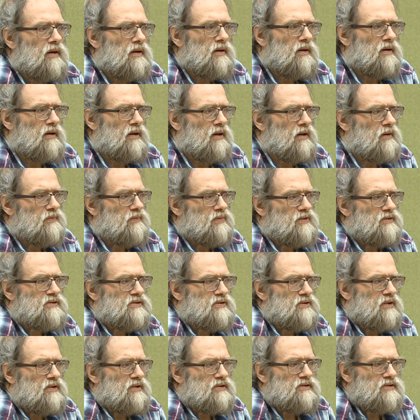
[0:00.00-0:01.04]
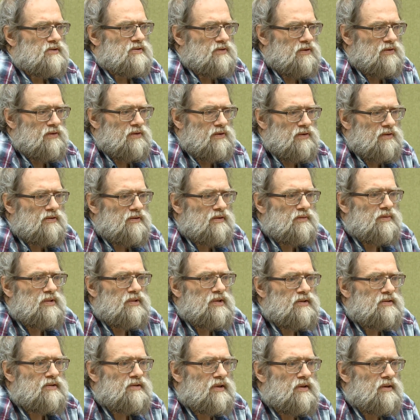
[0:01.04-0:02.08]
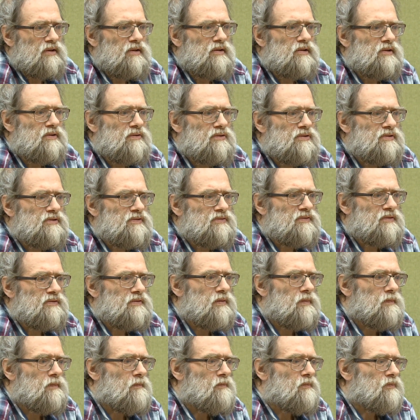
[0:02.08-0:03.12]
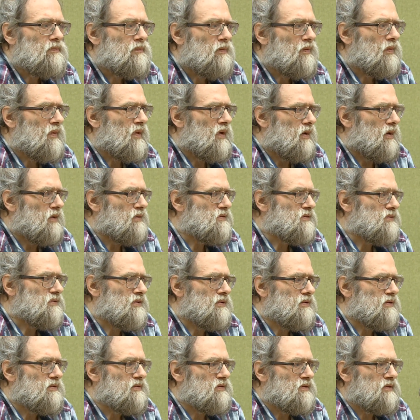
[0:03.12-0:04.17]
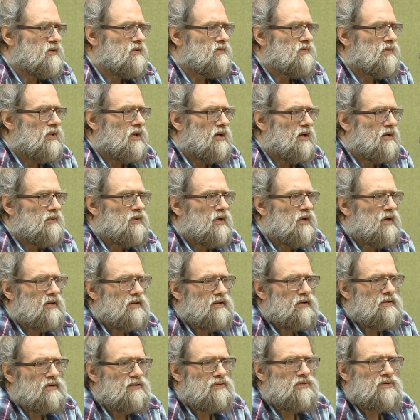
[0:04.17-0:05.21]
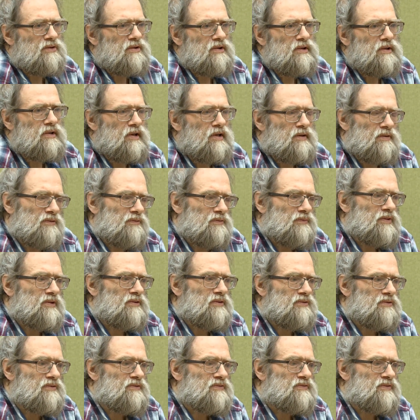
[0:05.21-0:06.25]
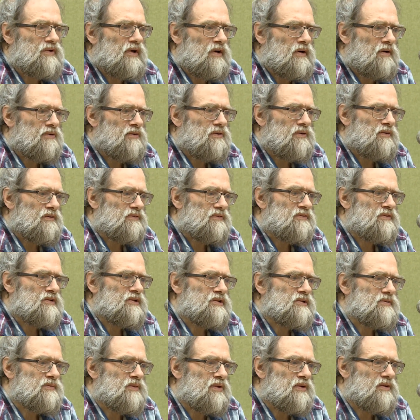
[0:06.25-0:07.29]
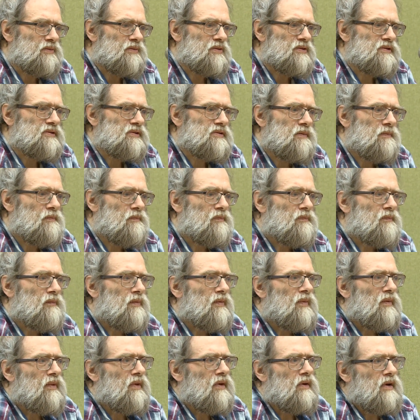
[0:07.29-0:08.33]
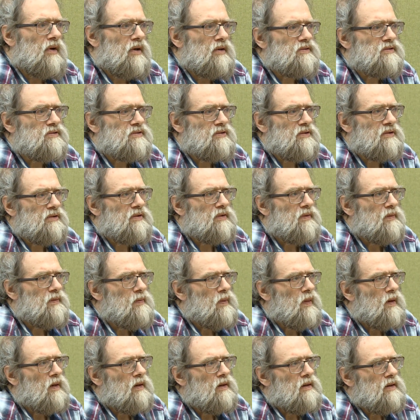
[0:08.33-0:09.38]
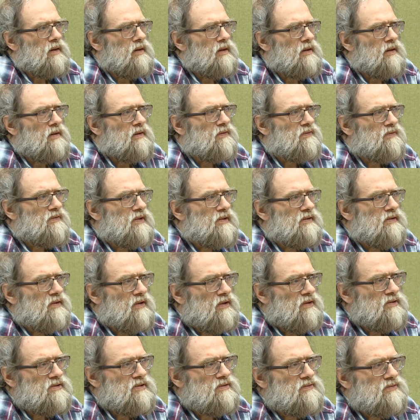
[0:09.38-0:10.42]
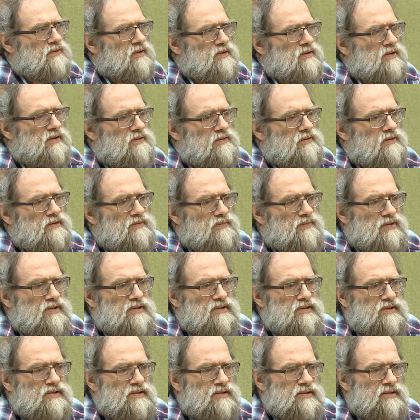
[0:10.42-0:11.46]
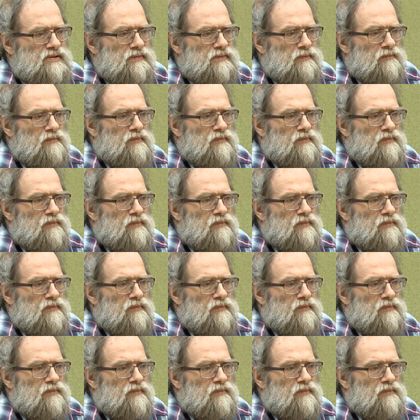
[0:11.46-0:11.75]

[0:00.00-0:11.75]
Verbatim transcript: uh, but so it's no longer militarily useful. And so the Mahabharata war cannot be too far off these moments. And so in three thousand one hundred B C,